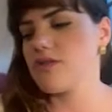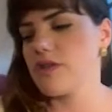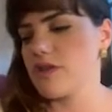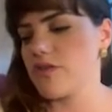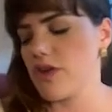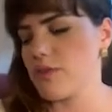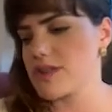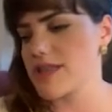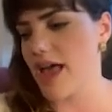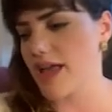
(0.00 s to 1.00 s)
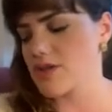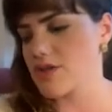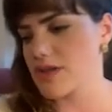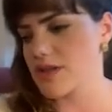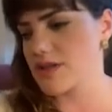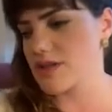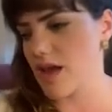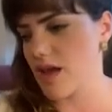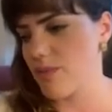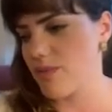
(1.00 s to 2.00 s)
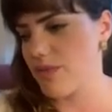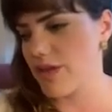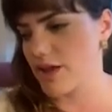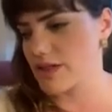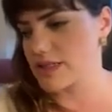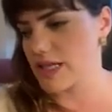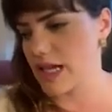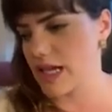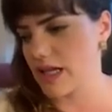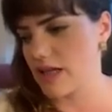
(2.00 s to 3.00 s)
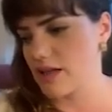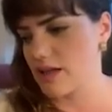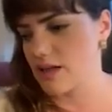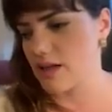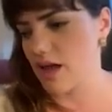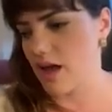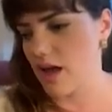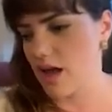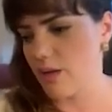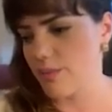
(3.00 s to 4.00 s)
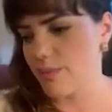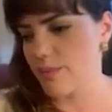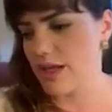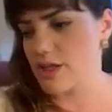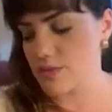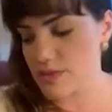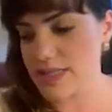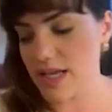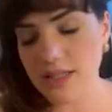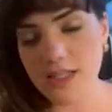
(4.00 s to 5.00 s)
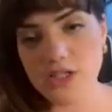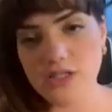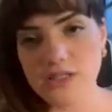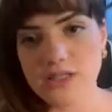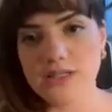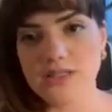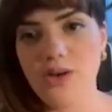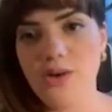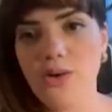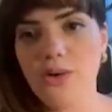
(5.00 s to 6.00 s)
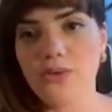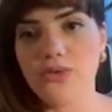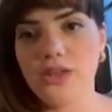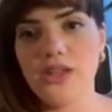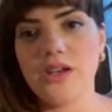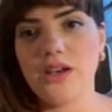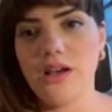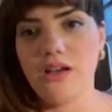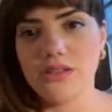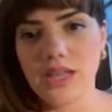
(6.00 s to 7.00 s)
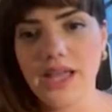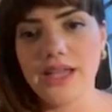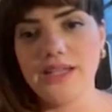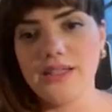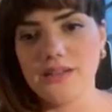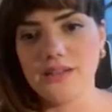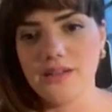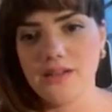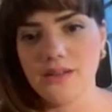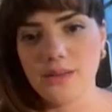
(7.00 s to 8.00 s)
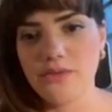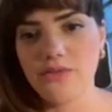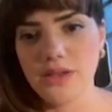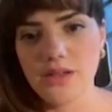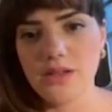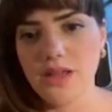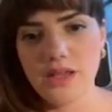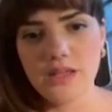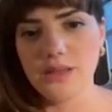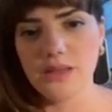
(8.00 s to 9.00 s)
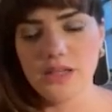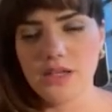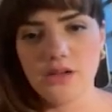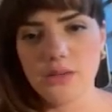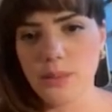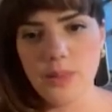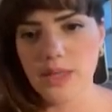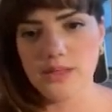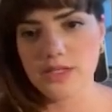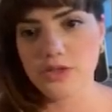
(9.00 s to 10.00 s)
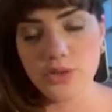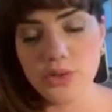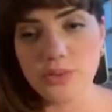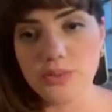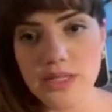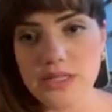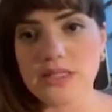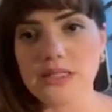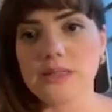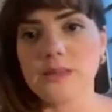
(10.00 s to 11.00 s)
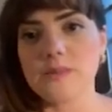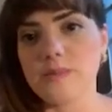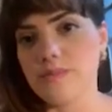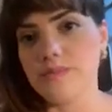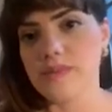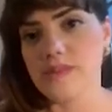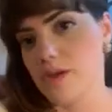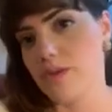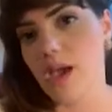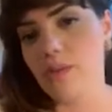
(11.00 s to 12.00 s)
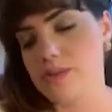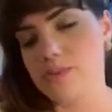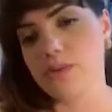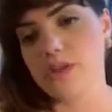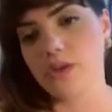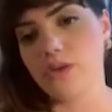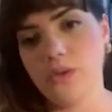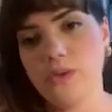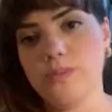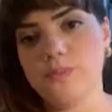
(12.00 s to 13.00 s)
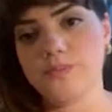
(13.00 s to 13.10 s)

a very famous actress the other day, and she was saying like she did this whole theater online via like, you know, like Zoom basically. So that was really cool.